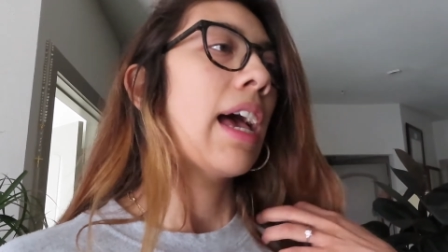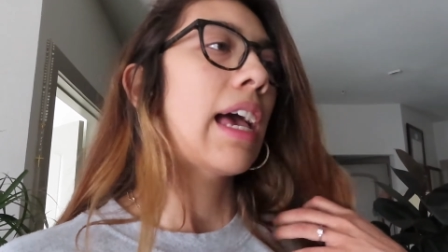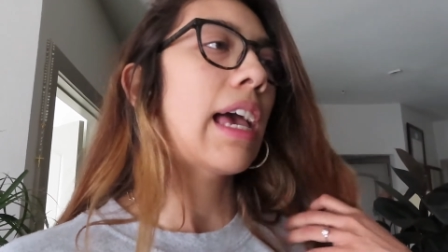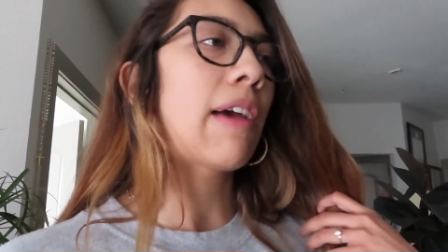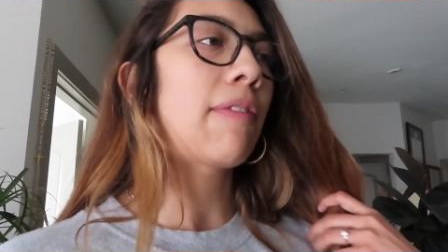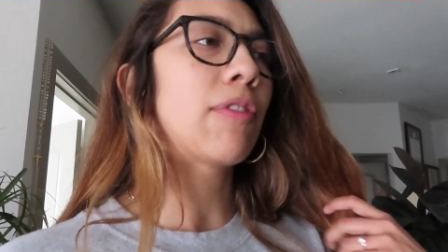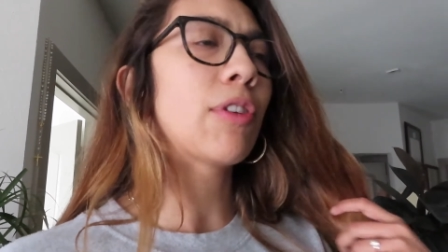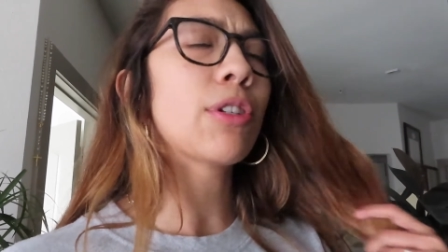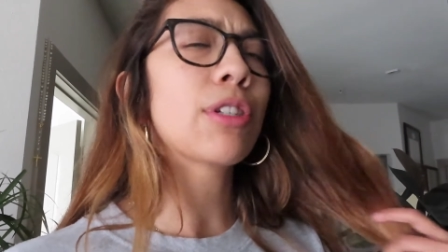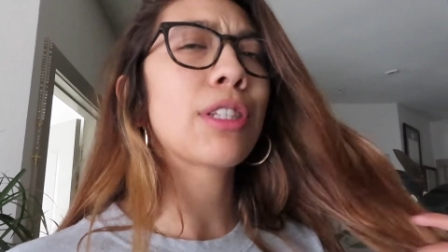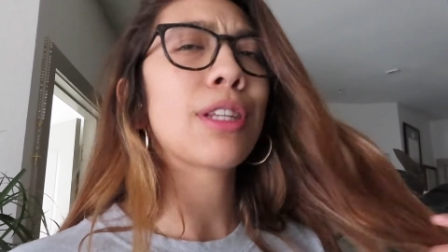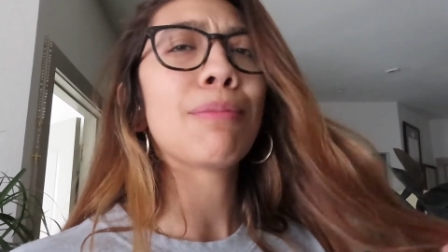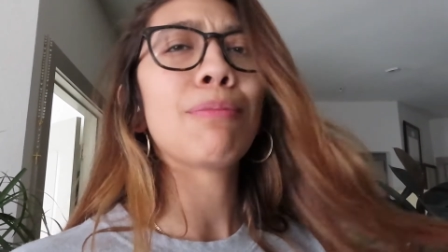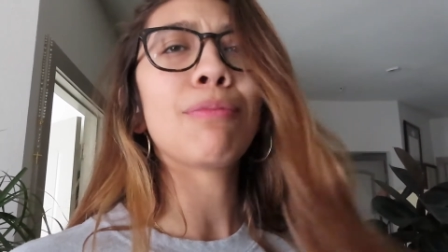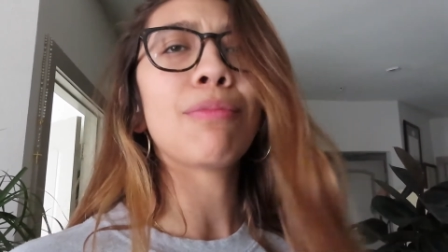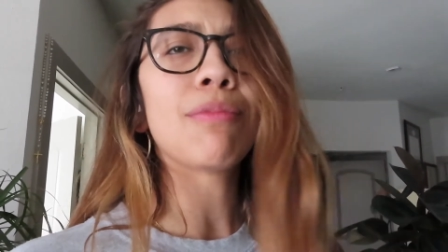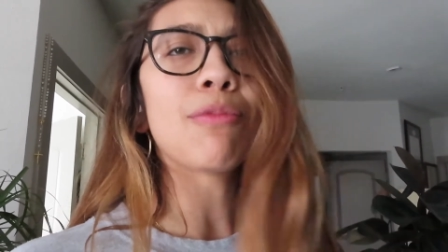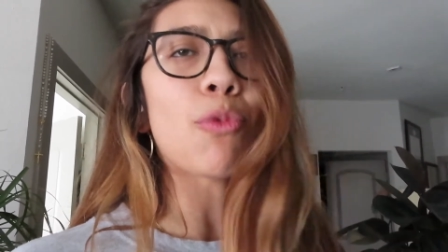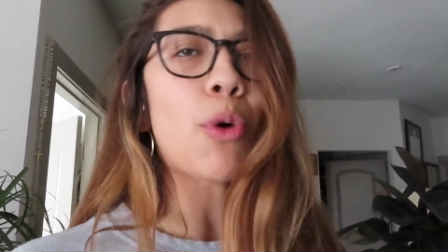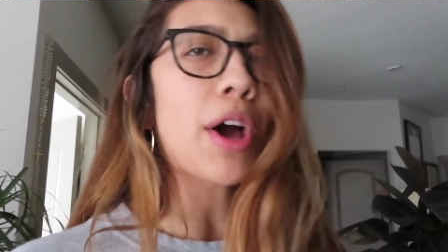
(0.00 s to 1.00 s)
If there's
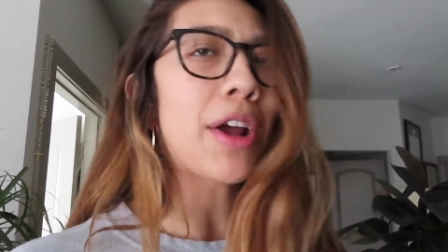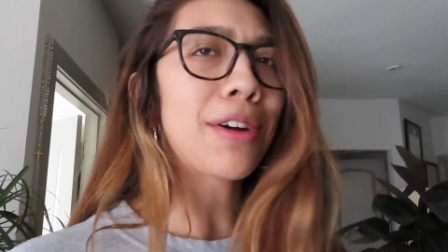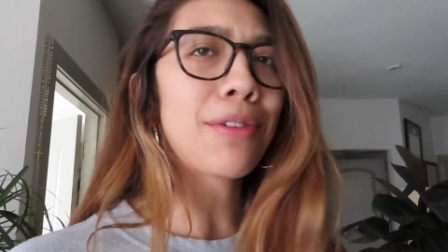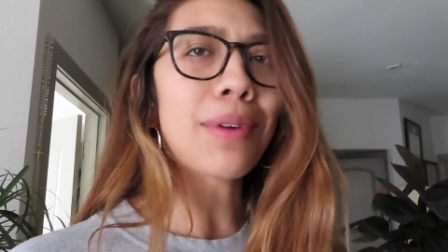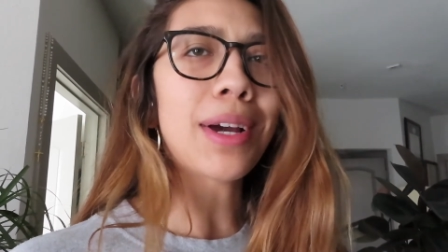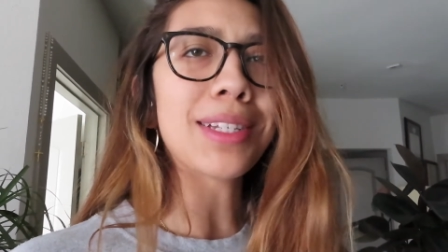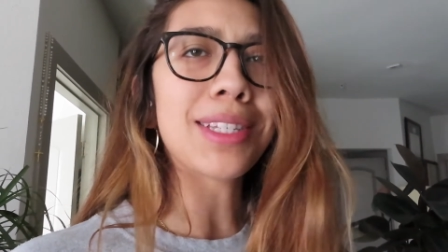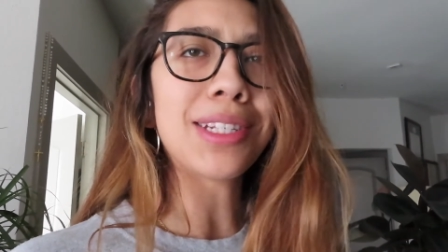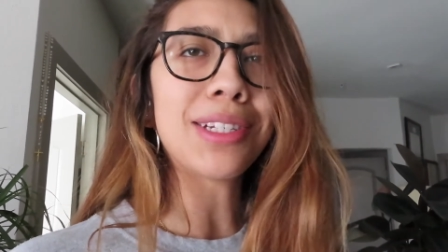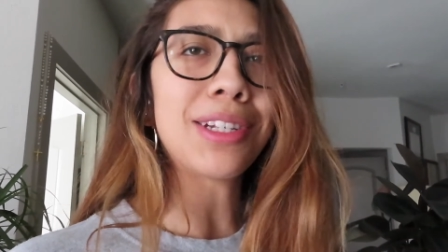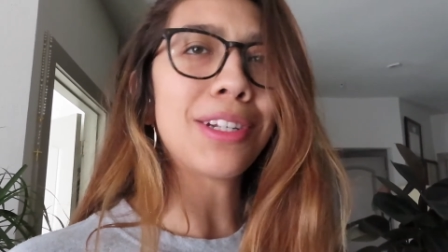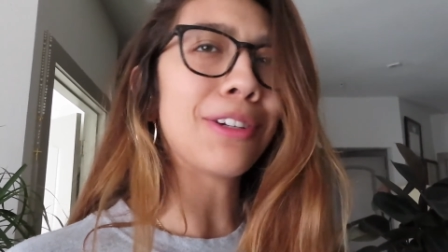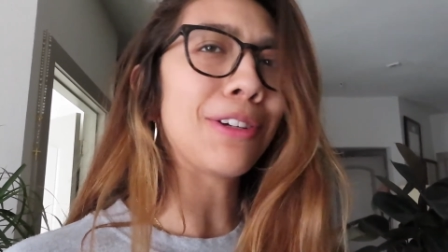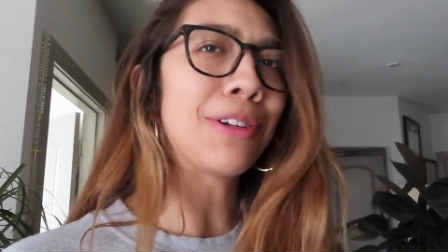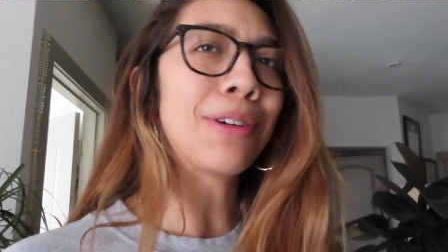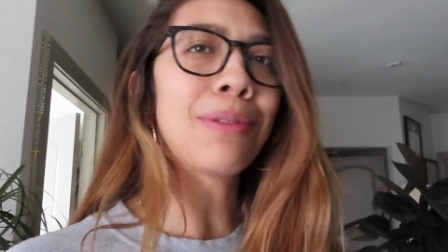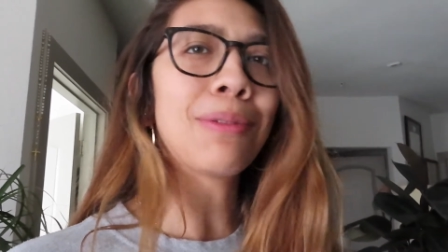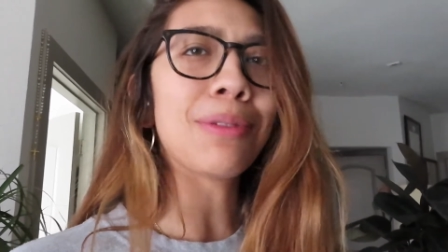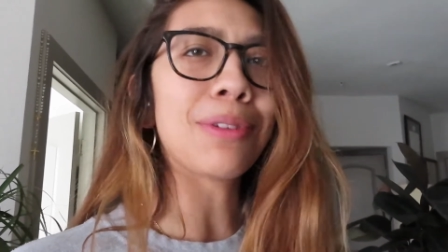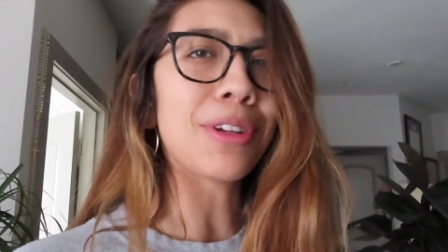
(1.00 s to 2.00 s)
some water
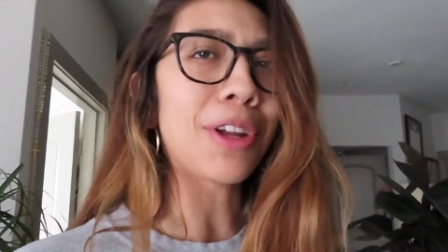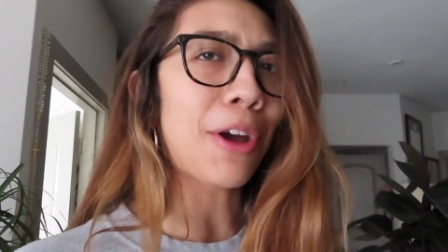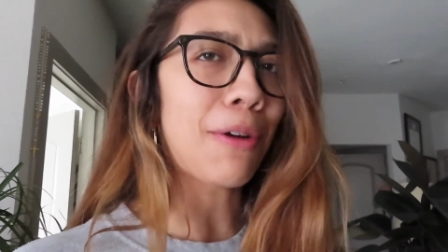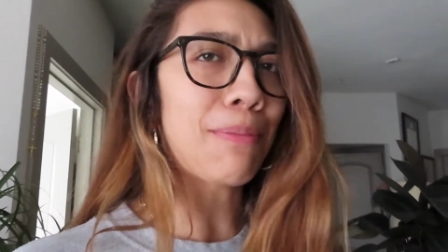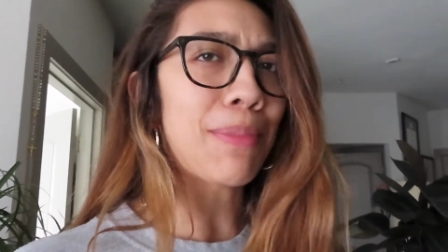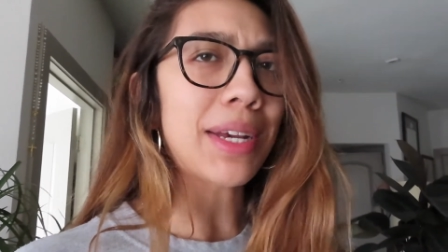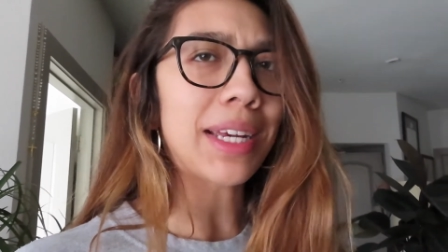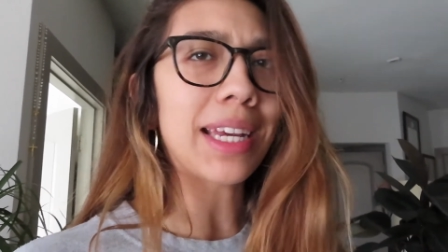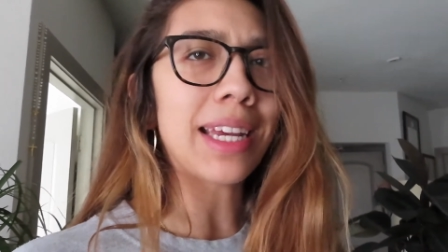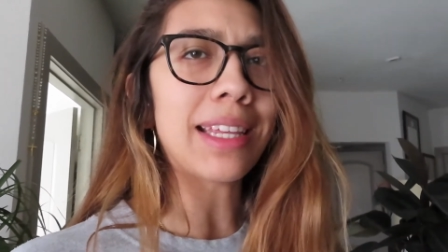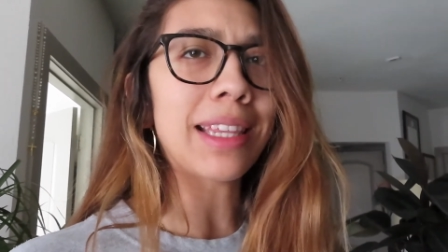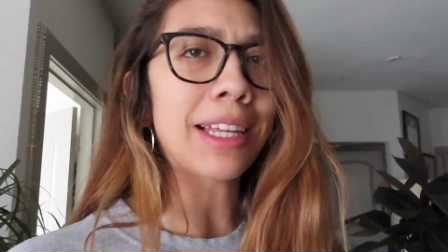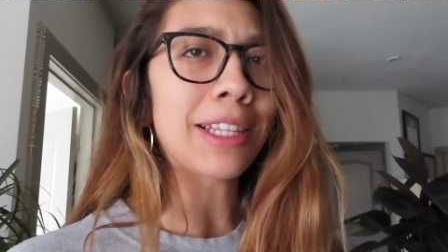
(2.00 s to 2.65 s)
residue, no biggie,